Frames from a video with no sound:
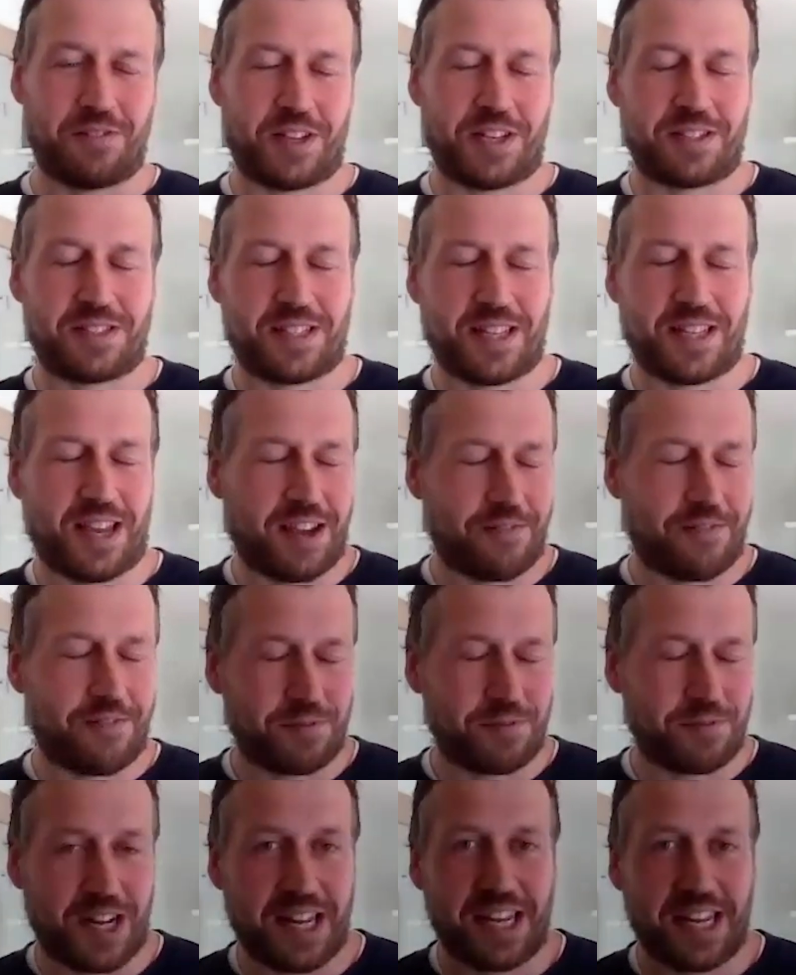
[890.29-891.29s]
It's
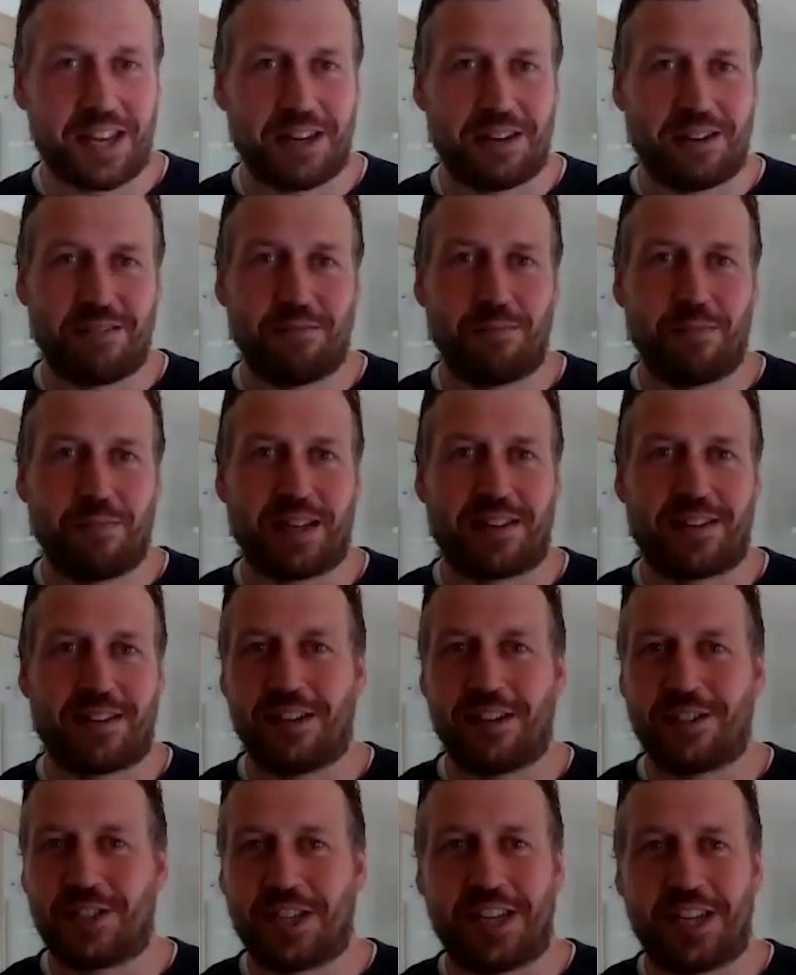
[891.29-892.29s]
from the lean
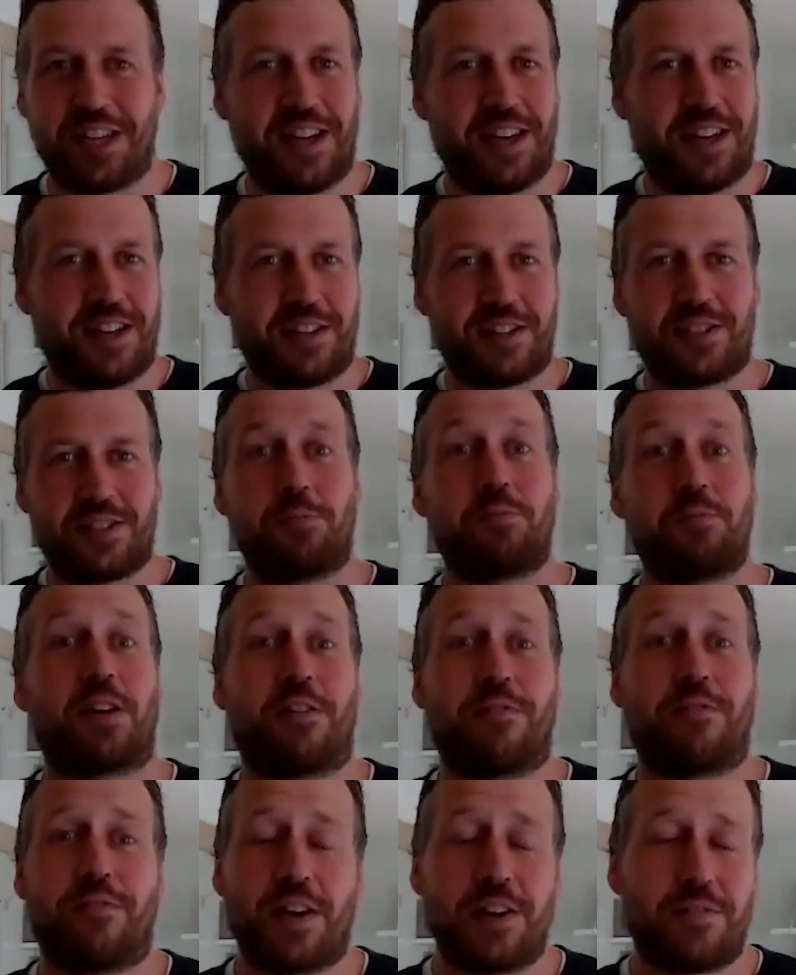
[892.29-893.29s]
methodology, something
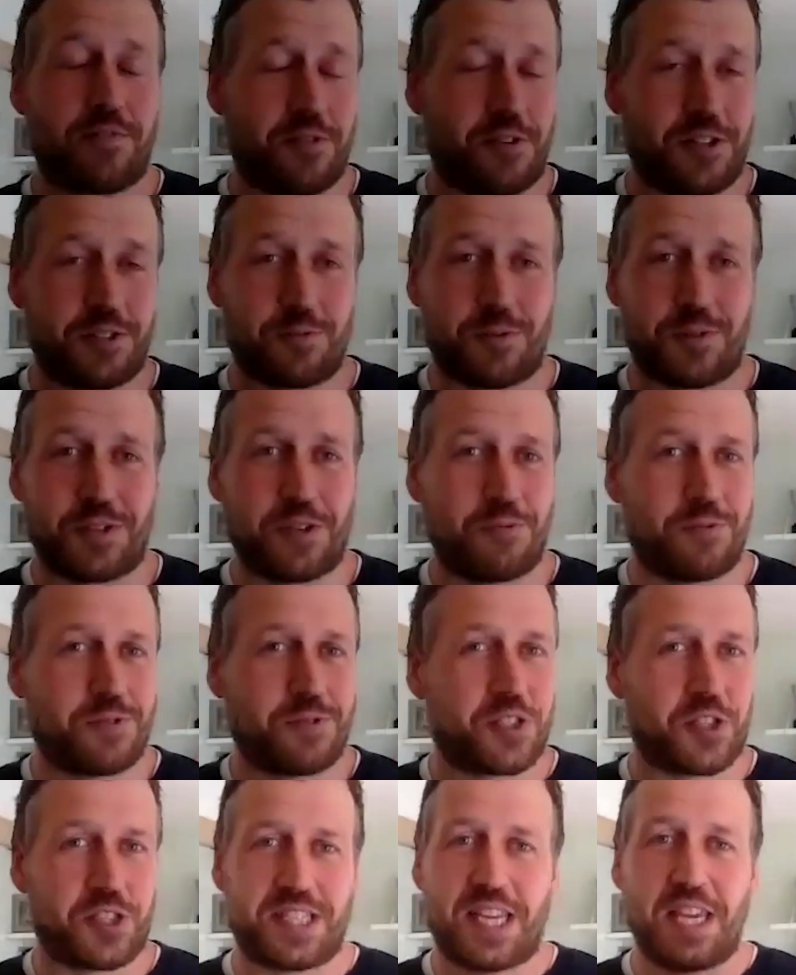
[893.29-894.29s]
a 5-year-old would do. It's
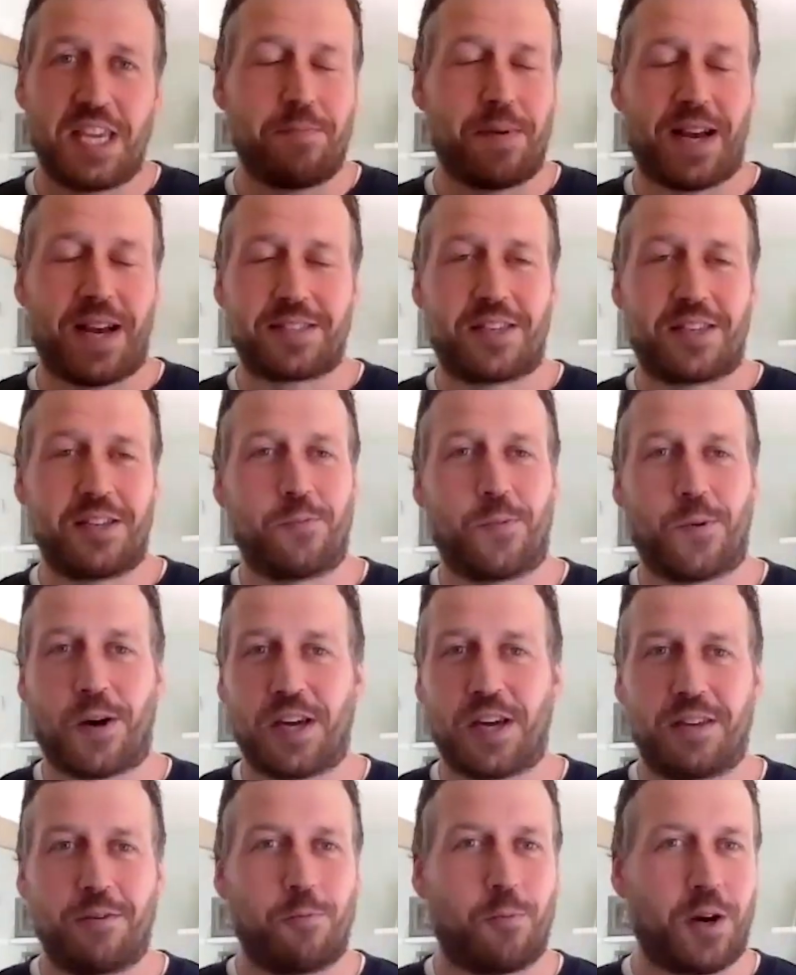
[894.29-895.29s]
just keep asking
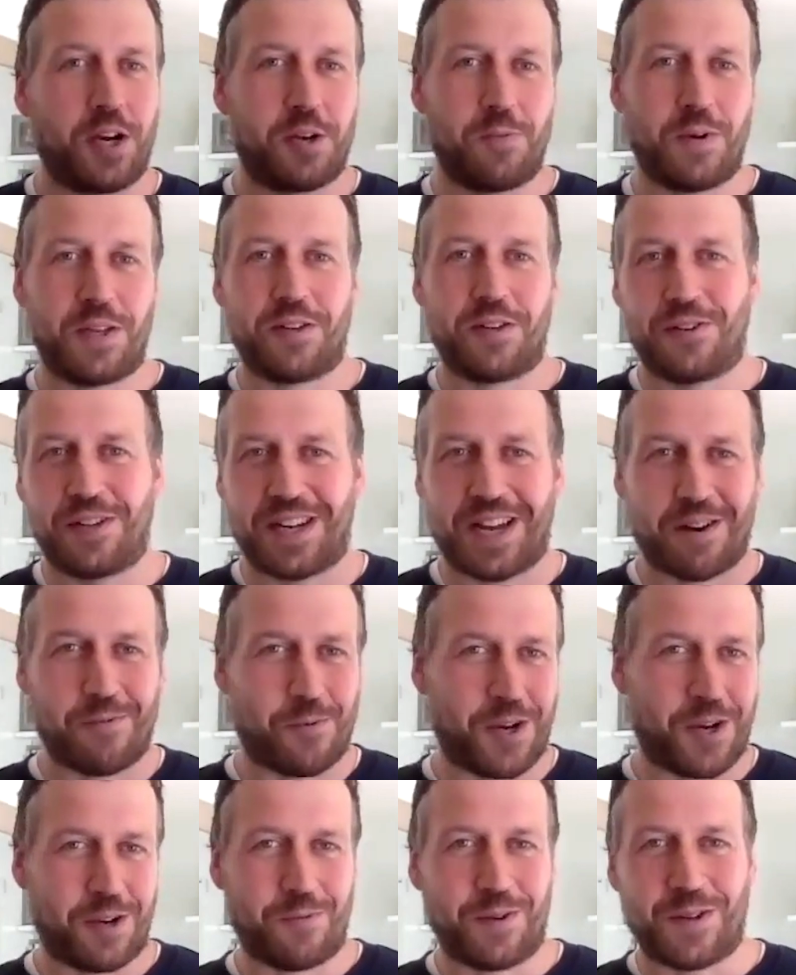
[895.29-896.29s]
why. Why are we doing that?
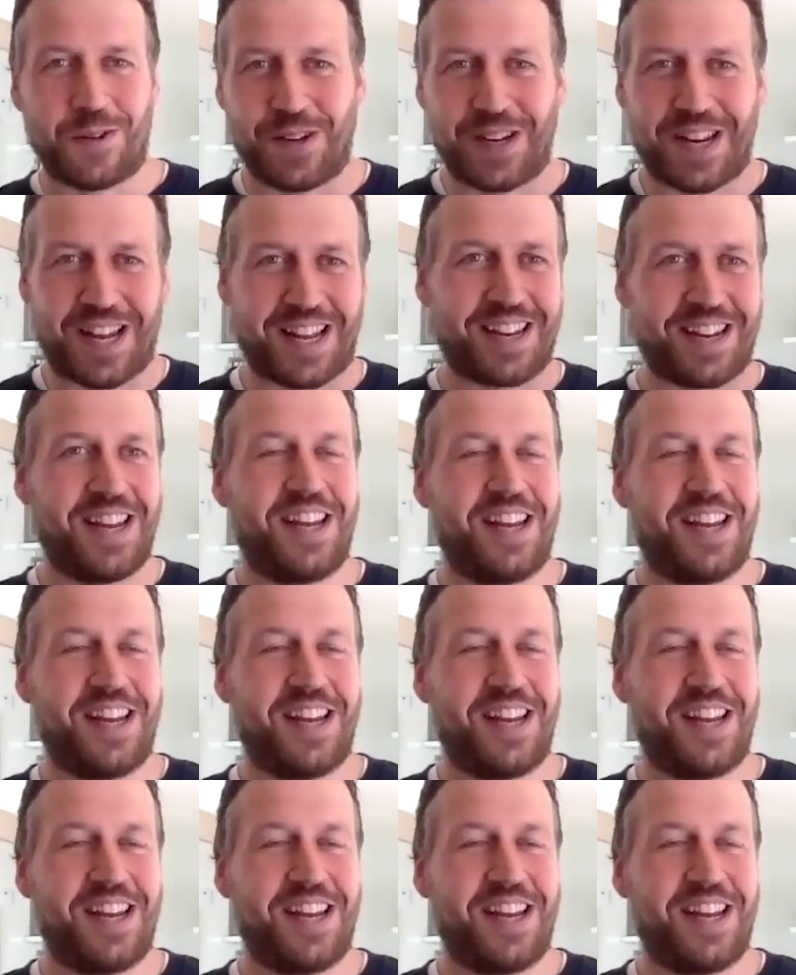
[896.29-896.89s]
Why are we doing that?